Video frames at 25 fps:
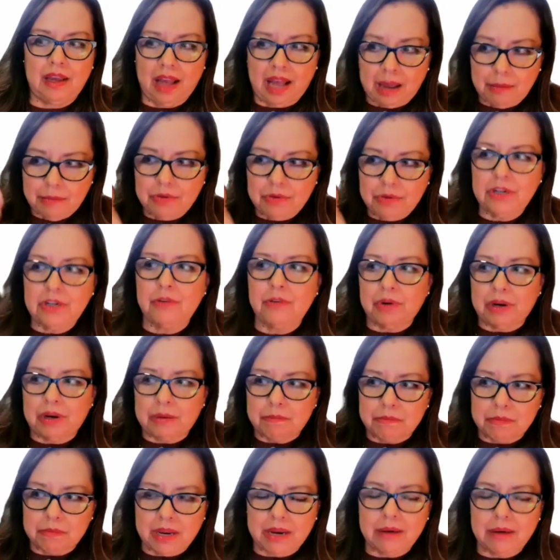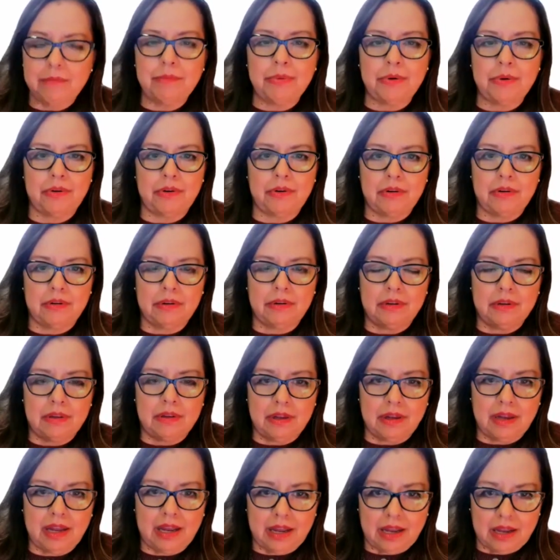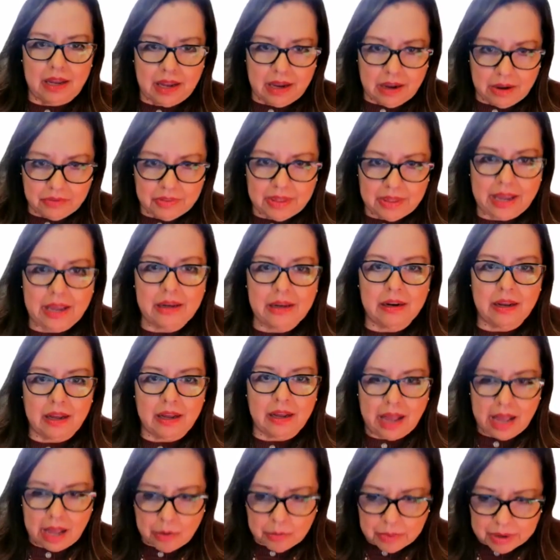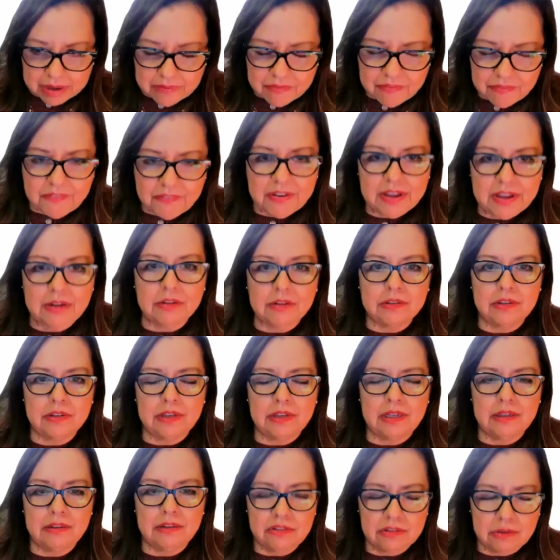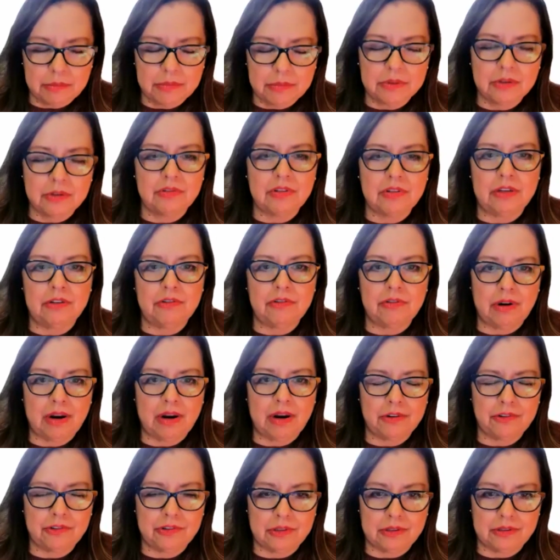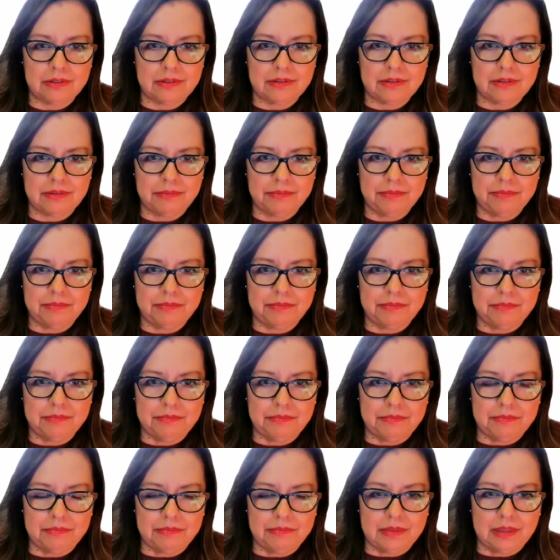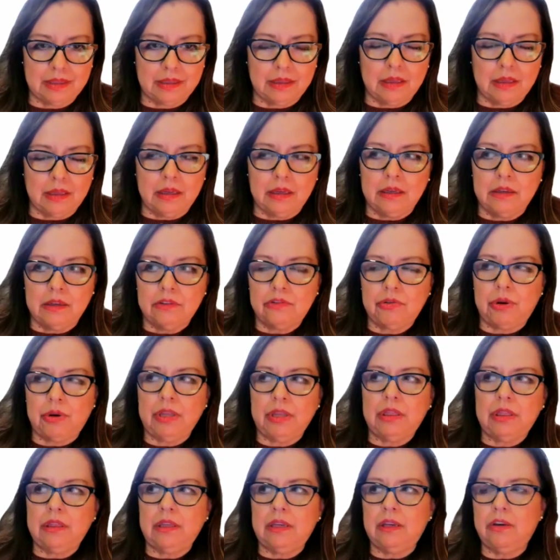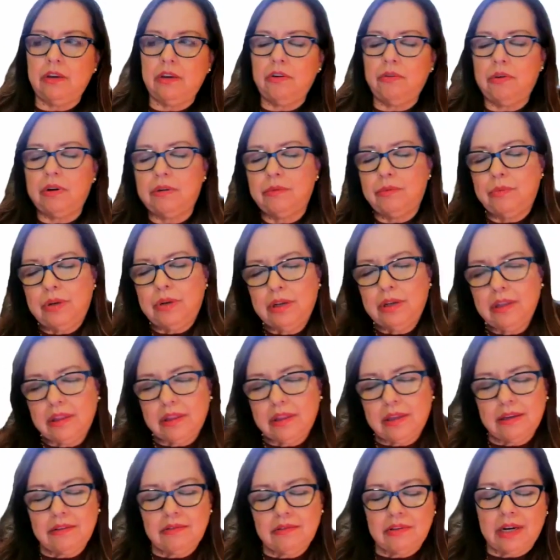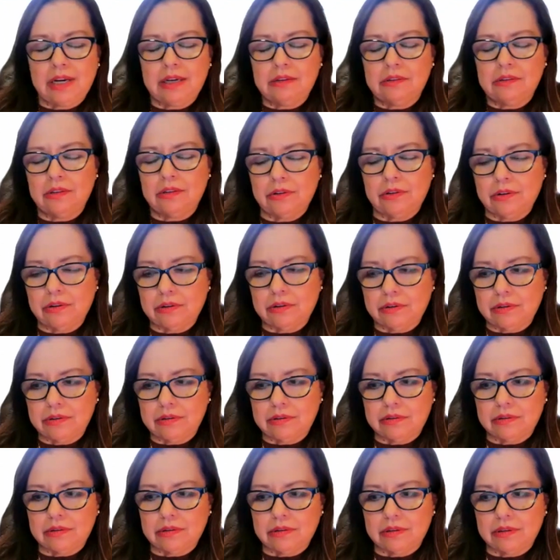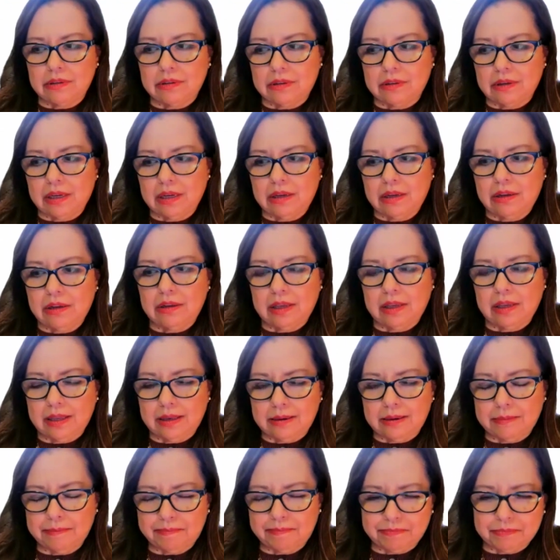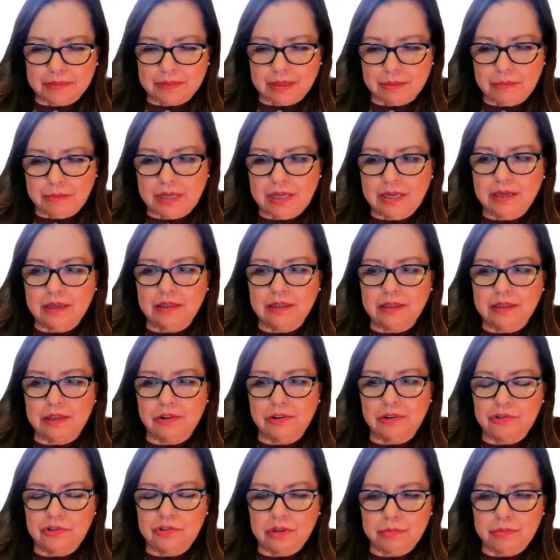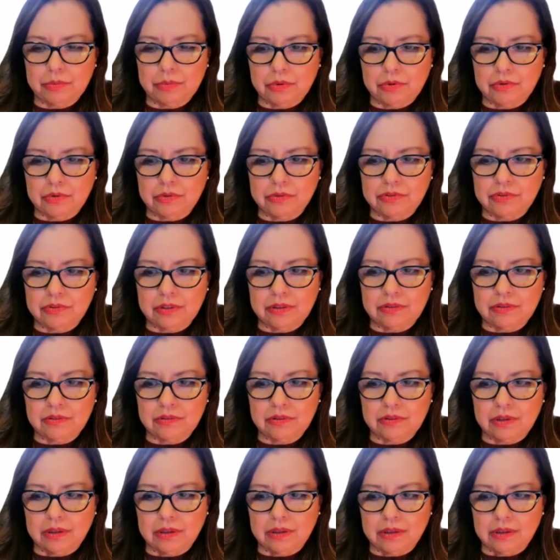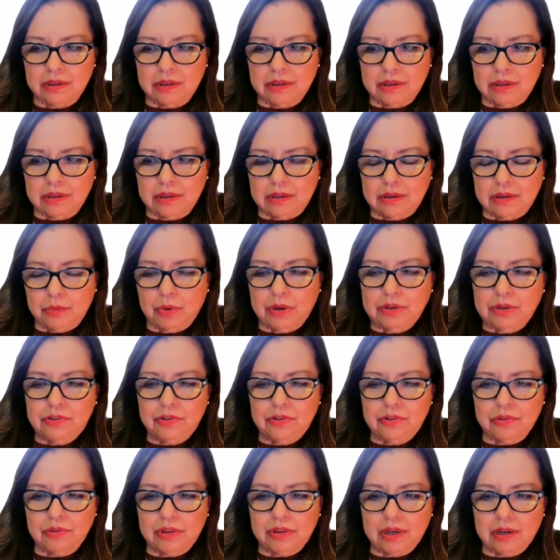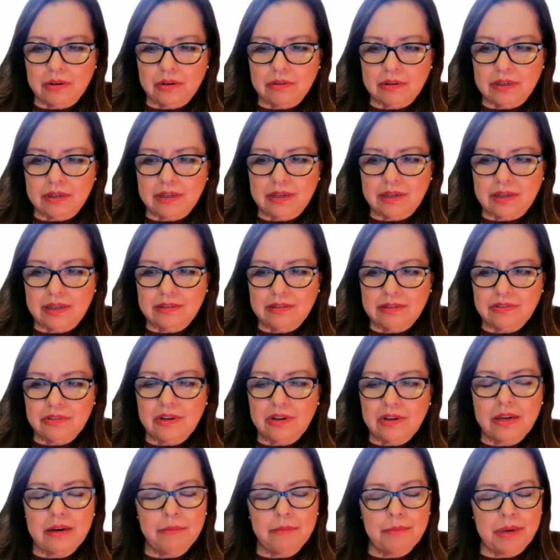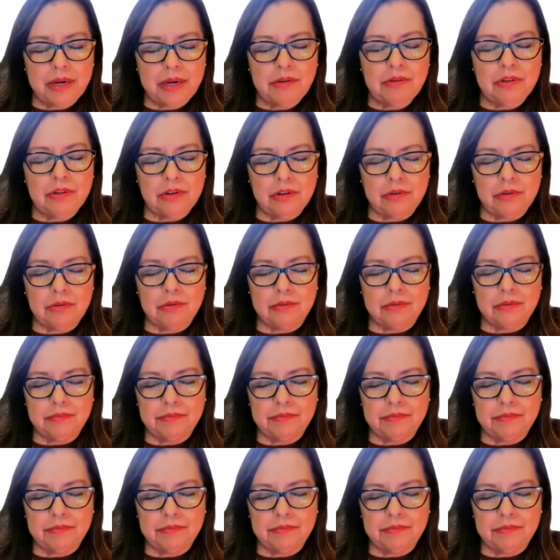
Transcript: I'm going to remember how I felt in some of those interactions. So I think, one of the things that I learned in being in leadership roles is once you're there, it's not about you.